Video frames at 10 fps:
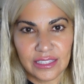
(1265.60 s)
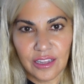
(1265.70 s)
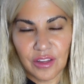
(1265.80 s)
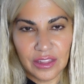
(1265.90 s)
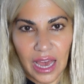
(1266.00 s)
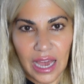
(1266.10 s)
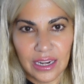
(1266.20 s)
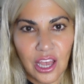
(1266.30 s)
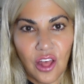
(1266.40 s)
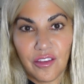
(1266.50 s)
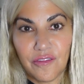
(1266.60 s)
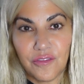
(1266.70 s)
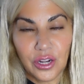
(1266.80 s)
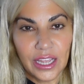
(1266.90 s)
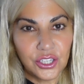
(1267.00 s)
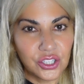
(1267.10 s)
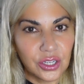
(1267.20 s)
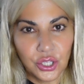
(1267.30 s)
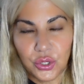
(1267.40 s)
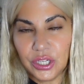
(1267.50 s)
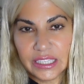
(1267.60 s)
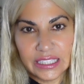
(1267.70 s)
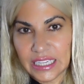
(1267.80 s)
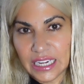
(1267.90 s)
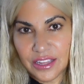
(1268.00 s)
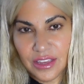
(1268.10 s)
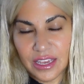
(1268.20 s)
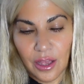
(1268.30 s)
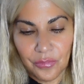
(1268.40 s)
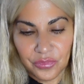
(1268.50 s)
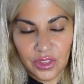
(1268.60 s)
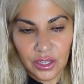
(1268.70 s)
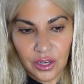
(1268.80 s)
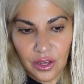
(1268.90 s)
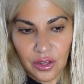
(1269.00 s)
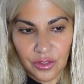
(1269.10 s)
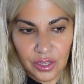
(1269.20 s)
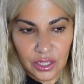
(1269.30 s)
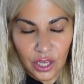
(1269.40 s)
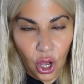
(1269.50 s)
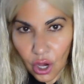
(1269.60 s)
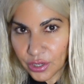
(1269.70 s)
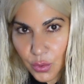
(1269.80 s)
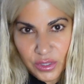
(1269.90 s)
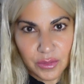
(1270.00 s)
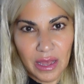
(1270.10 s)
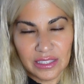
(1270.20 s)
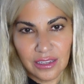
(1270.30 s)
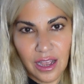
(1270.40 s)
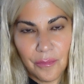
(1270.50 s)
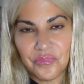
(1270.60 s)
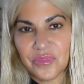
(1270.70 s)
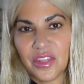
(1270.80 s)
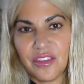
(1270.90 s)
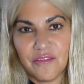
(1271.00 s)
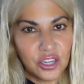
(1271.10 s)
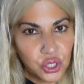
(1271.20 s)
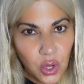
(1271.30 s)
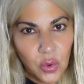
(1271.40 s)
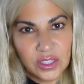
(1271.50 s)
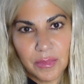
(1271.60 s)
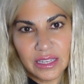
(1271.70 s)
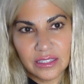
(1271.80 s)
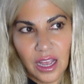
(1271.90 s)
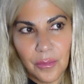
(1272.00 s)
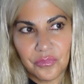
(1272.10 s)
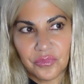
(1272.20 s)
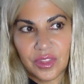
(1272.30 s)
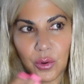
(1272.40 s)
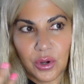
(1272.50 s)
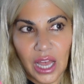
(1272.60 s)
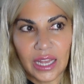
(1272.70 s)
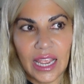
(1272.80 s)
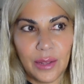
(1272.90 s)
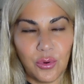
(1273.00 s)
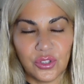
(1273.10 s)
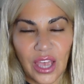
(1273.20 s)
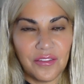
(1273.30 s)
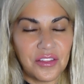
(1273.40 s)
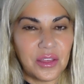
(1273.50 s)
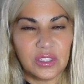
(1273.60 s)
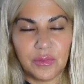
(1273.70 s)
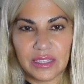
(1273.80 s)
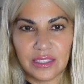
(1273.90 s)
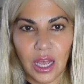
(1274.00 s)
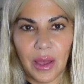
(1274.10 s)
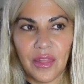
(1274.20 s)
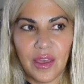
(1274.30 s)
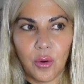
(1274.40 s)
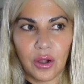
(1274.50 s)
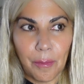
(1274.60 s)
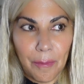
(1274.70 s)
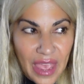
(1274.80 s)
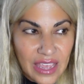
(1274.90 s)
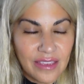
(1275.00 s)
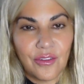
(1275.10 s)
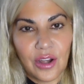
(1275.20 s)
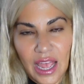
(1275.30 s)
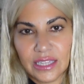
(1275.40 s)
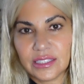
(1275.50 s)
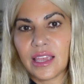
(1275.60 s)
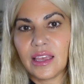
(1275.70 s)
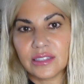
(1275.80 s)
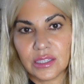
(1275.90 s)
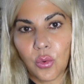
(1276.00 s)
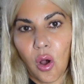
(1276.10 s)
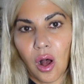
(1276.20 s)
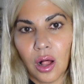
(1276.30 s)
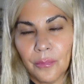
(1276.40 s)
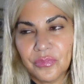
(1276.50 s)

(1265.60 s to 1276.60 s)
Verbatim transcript: and stuff like that the footage you couldn't see anything the, the, the audio was messed up, the visual was messed up, they were not able to, everything was messed up, and they were banging their heads against the wall.